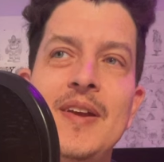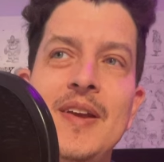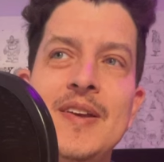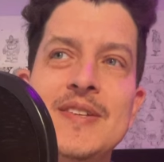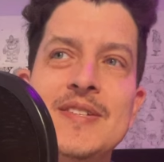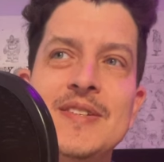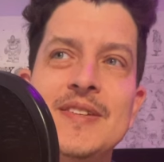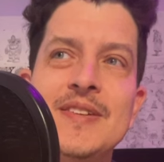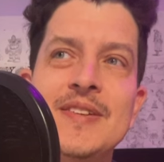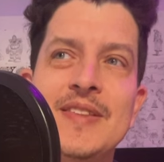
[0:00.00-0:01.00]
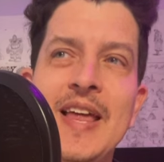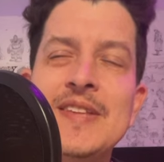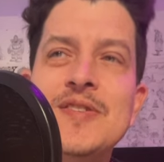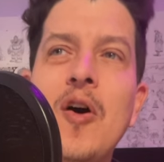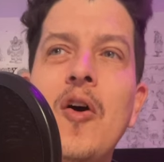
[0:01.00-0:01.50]
And
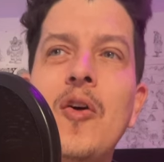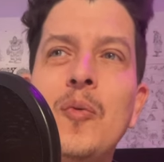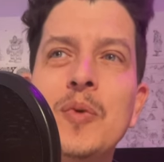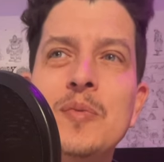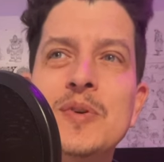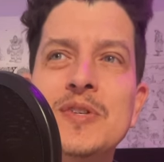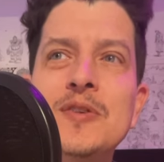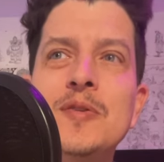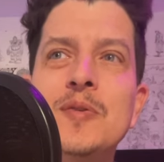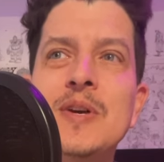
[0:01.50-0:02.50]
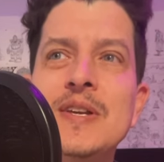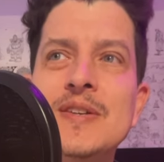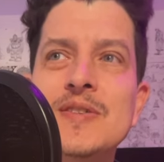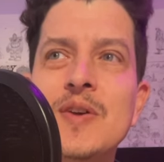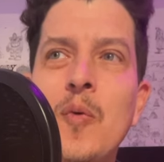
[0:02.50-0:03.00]
that's all we would do,
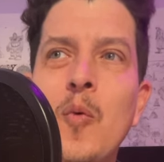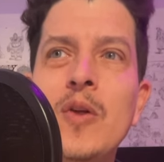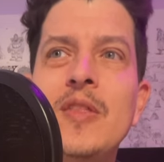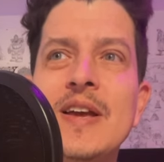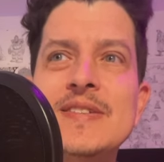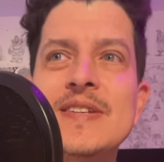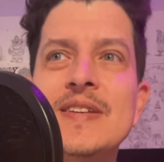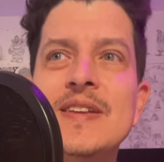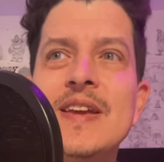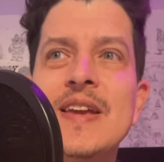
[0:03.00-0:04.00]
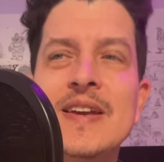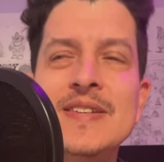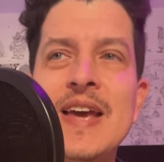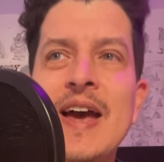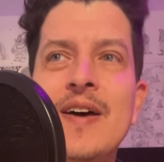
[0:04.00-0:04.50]
is one lesson and
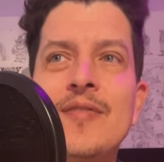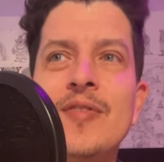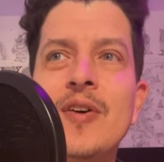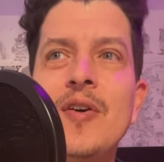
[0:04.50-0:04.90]
have